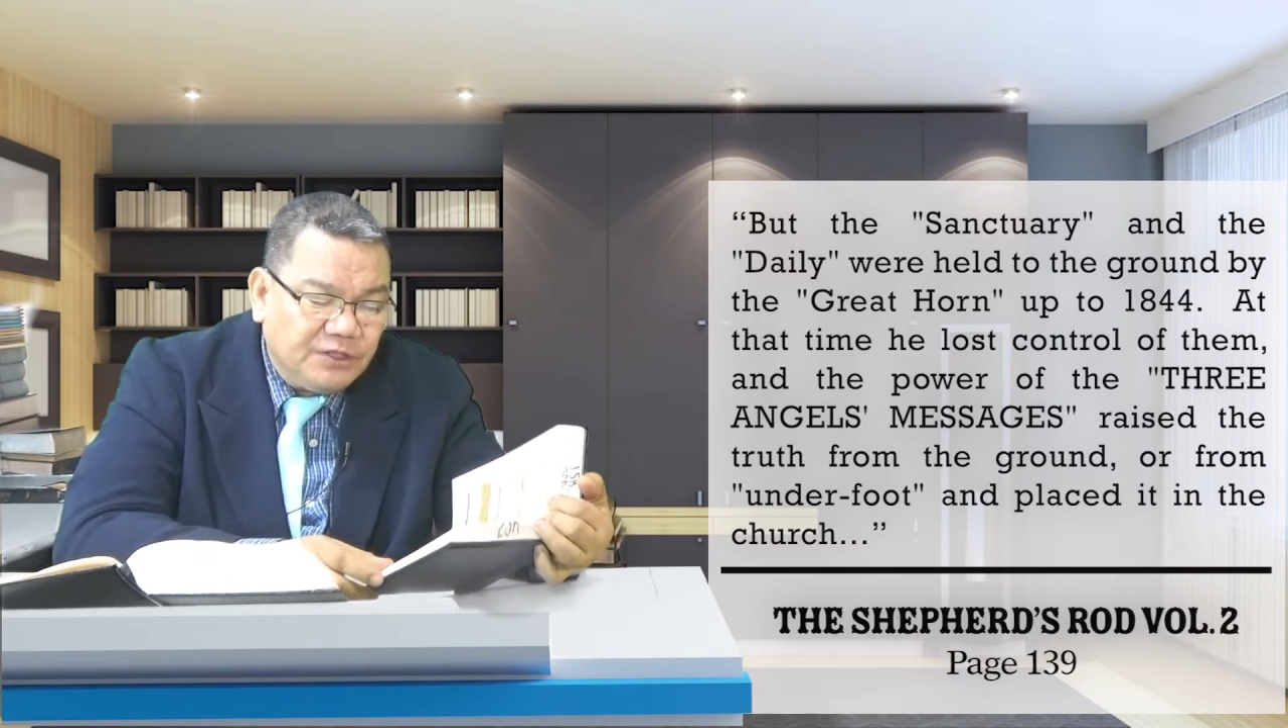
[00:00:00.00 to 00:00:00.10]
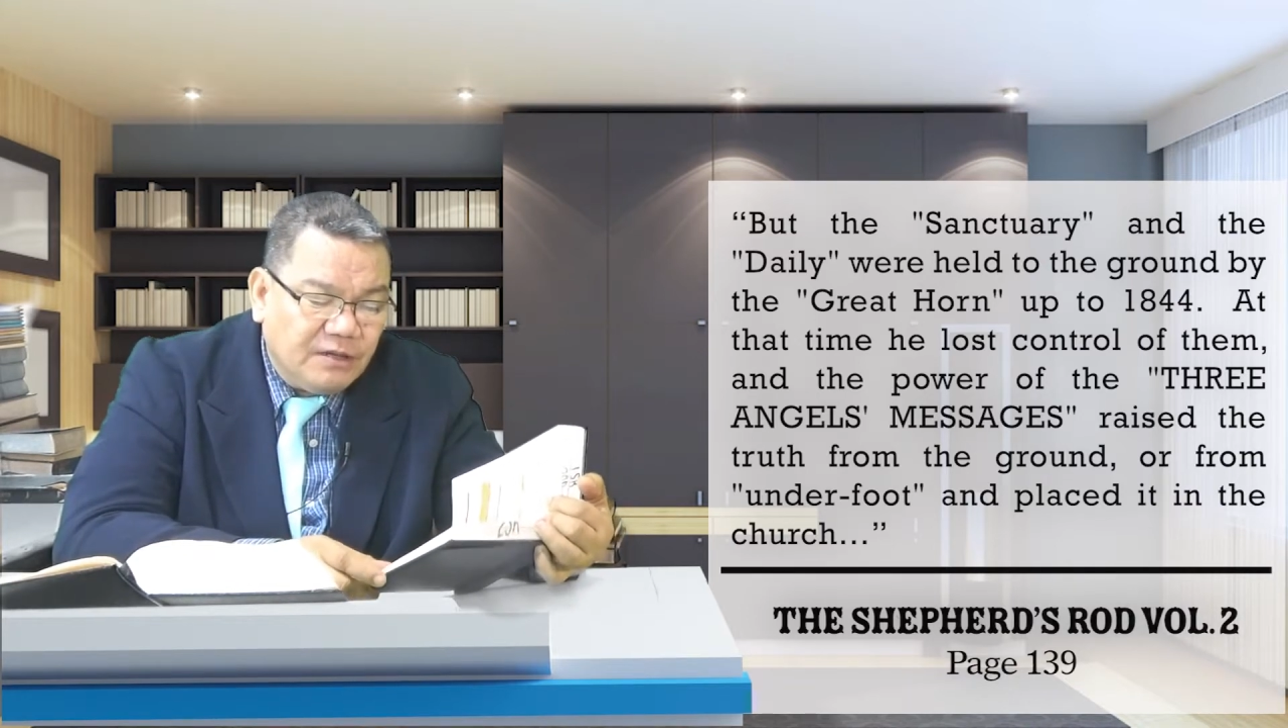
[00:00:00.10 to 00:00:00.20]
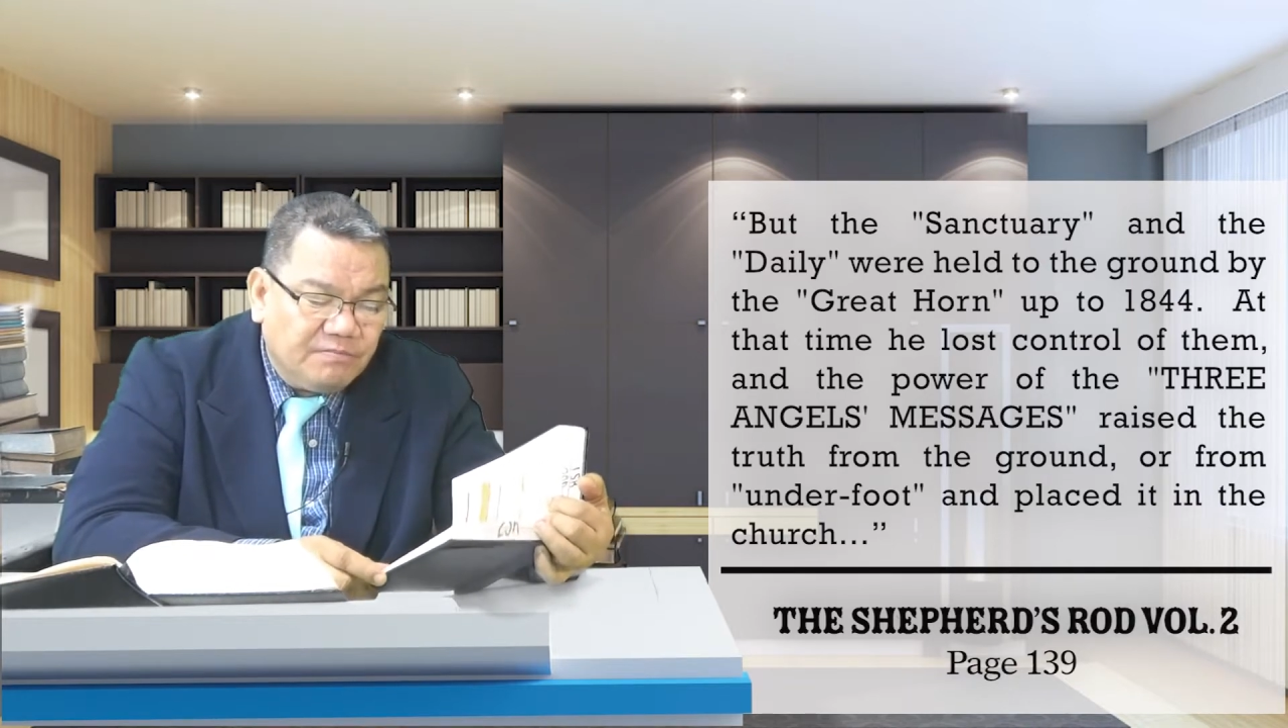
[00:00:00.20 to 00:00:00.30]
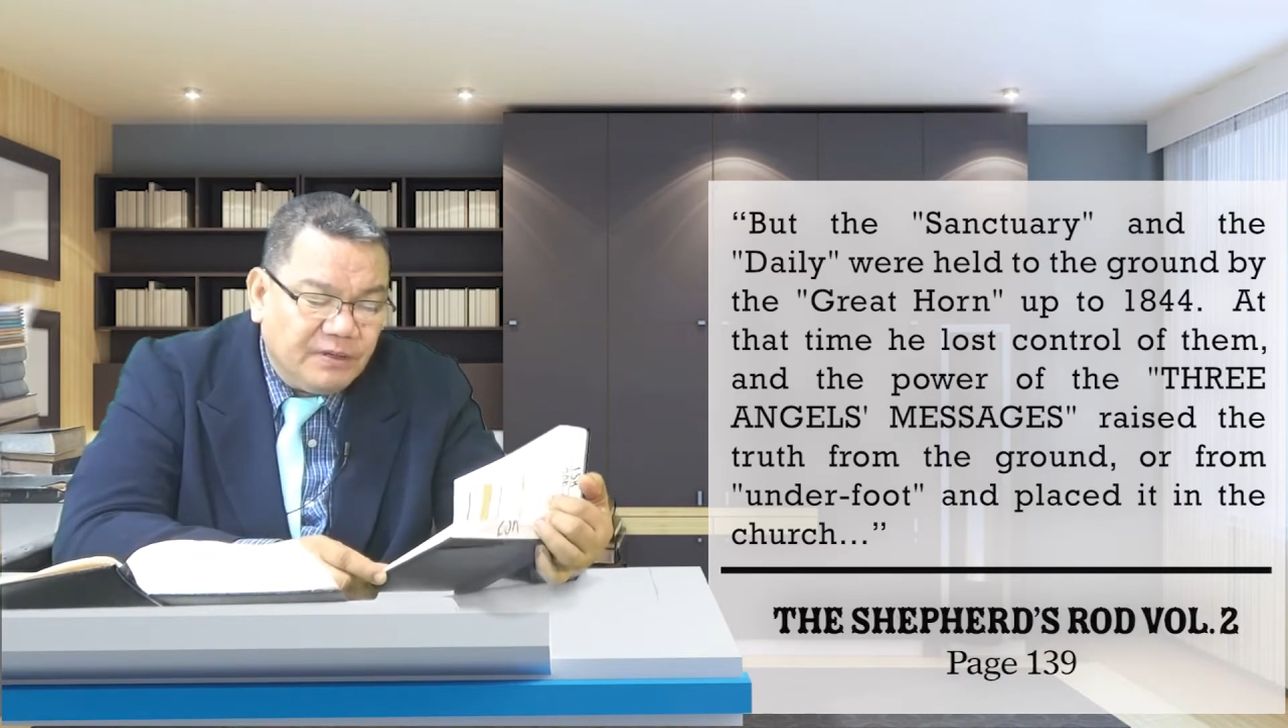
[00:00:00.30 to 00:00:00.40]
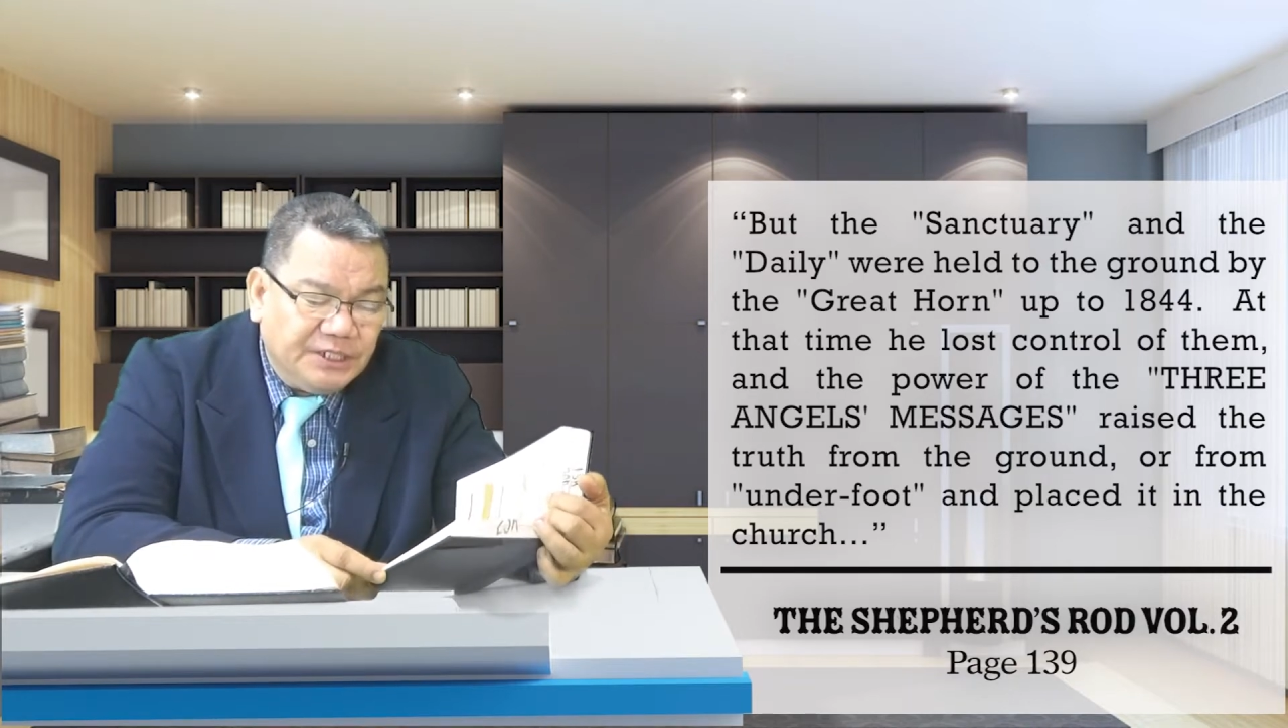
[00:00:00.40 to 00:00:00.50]

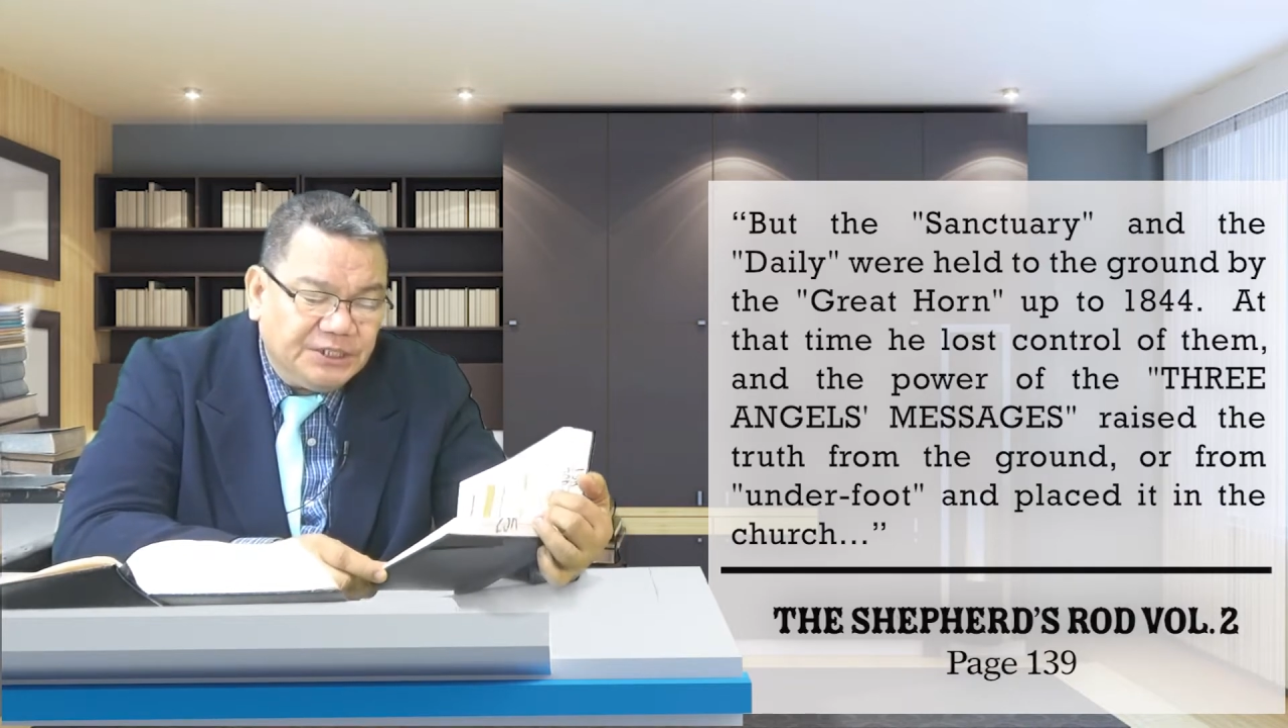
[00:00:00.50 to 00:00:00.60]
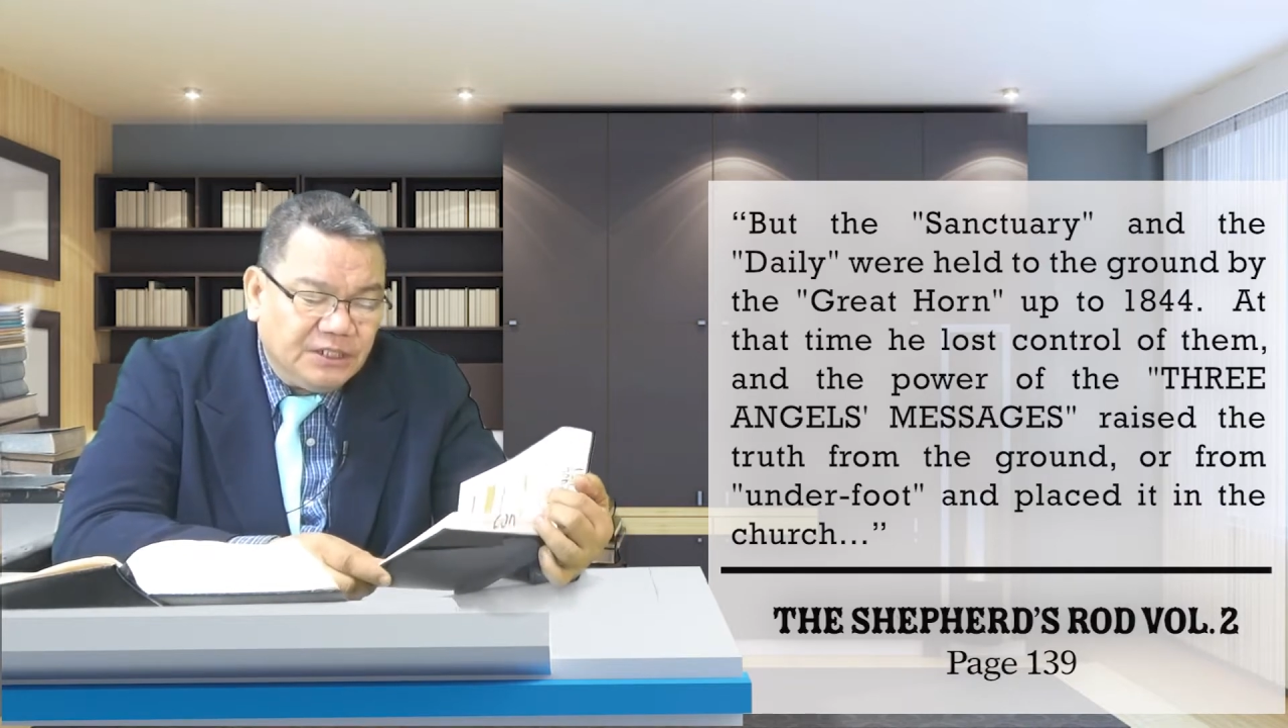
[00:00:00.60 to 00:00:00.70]
and place